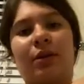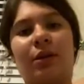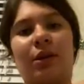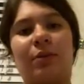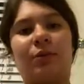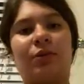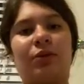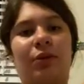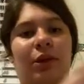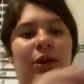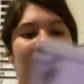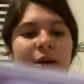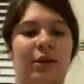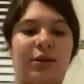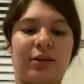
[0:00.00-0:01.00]
I'm doing
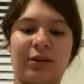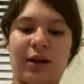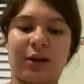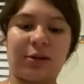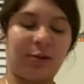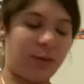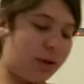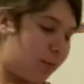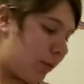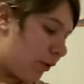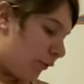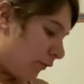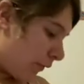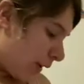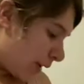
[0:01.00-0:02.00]
it. It doesn't have to be
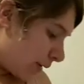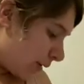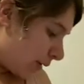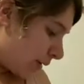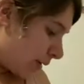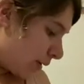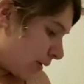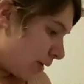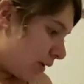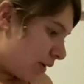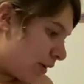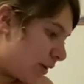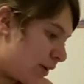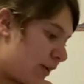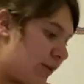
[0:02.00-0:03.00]
perfect.
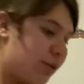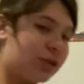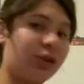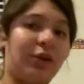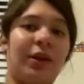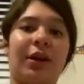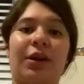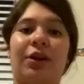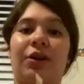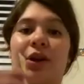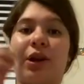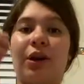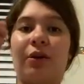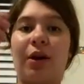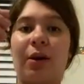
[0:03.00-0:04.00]
So then you're
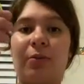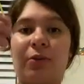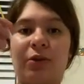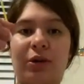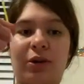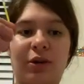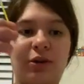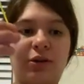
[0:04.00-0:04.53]
gonna grab one of your